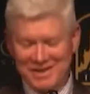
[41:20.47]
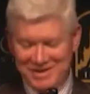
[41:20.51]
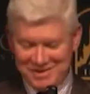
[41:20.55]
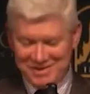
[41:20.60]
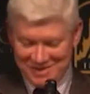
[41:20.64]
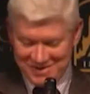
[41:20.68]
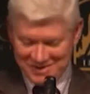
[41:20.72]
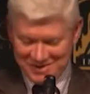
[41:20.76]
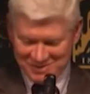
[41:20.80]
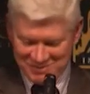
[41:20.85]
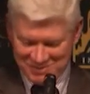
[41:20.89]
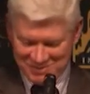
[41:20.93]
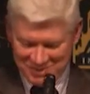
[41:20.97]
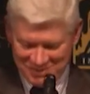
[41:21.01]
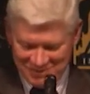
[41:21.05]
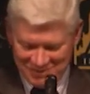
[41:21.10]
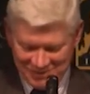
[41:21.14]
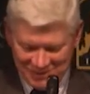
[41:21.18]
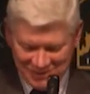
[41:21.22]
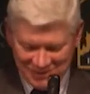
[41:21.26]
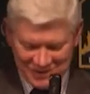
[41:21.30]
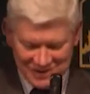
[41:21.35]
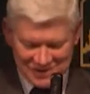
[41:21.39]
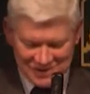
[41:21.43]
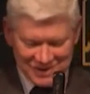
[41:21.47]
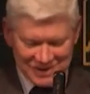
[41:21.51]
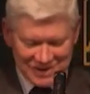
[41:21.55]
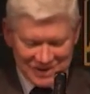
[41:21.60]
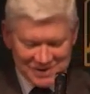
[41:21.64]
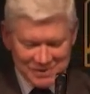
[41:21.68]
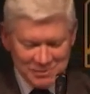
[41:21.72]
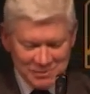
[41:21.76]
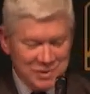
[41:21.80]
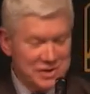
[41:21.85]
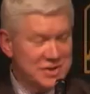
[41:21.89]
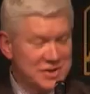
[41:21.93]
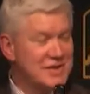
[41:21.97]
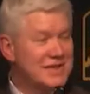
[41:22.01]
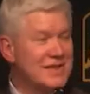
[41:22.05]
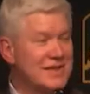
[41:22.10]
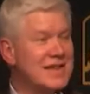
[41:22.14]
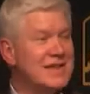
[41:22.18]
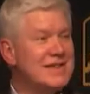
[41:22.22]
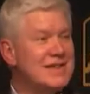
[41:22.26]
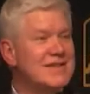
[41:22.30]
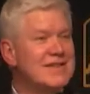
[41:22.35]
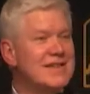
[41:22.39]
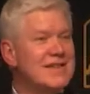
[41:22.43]
isn't the problem for physicalism, which is
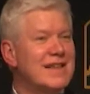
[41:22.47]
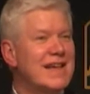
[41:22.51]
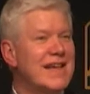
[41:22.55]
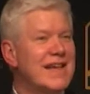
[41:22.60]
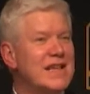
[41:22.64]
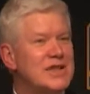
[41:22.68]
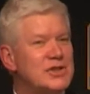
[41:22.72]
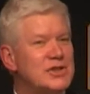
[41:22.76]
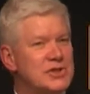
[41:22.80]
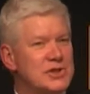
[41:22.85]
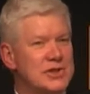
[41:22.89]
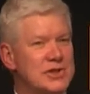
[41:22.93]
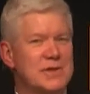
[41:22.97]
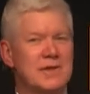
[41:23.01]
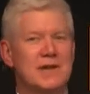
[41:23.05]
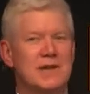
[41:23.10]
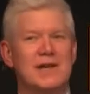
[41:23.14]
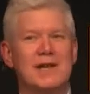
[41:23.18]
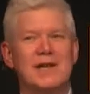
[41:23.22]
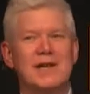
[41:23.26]
intellection,